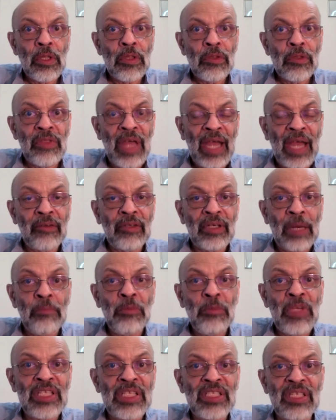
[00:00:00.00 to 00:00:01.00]
that
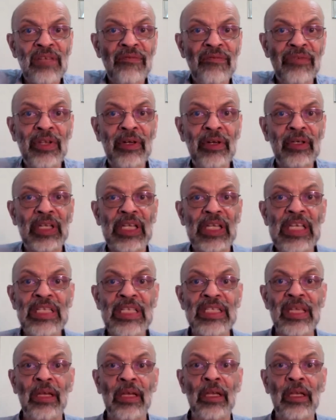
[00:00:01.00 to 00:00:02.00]
Remdesivir
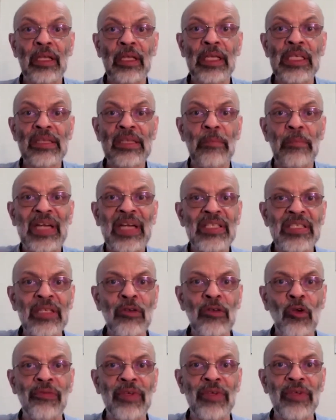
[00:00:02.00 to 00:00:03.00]
is a, is a
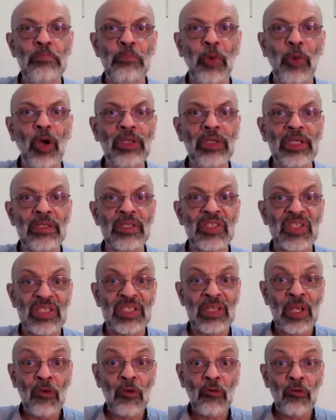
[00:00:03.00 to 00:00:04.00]
medicine of
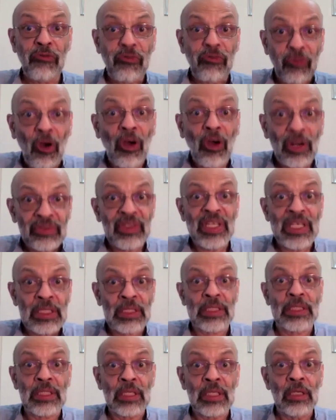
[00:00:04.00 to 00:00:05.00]
importance for
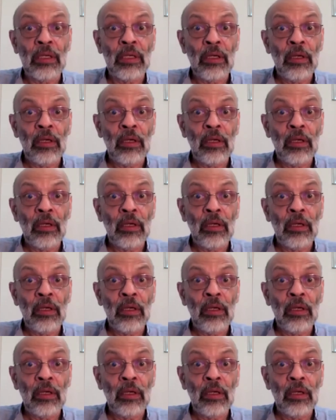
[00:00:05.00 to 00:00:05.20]
this